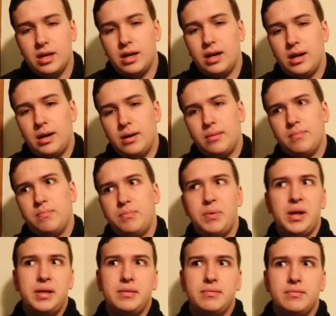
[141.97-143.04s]

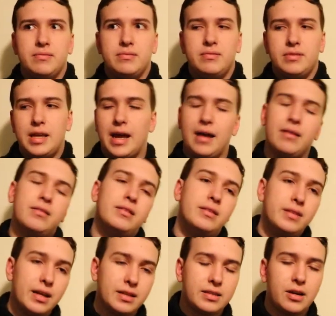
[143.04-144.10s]
But yeah,
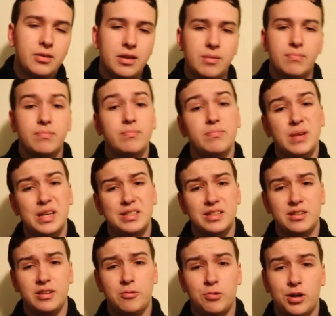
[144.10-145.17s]
that's how they
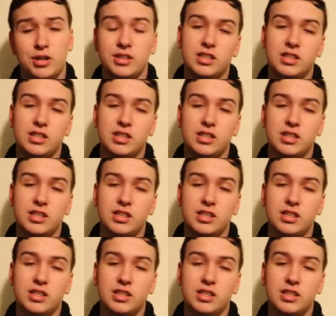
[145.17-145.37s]
basically work.